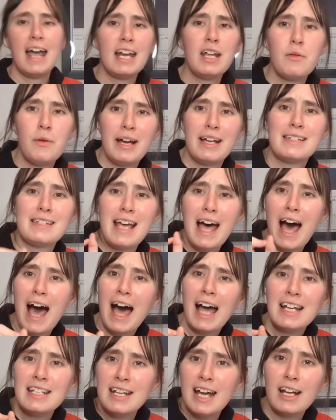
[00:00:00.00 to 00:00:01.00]
Anyways,
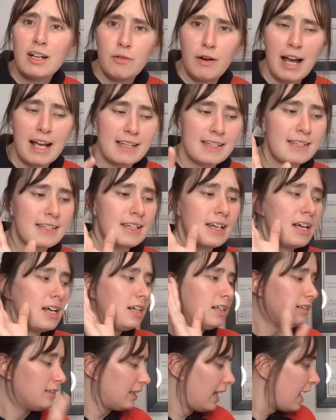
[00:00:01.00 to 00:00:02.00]
I digress.
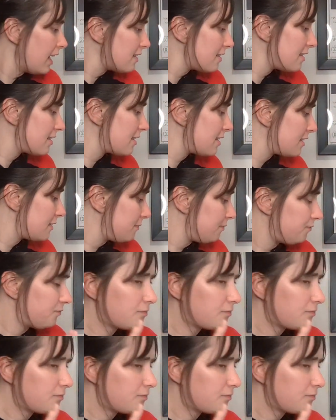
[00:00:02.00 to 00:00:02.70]
Let's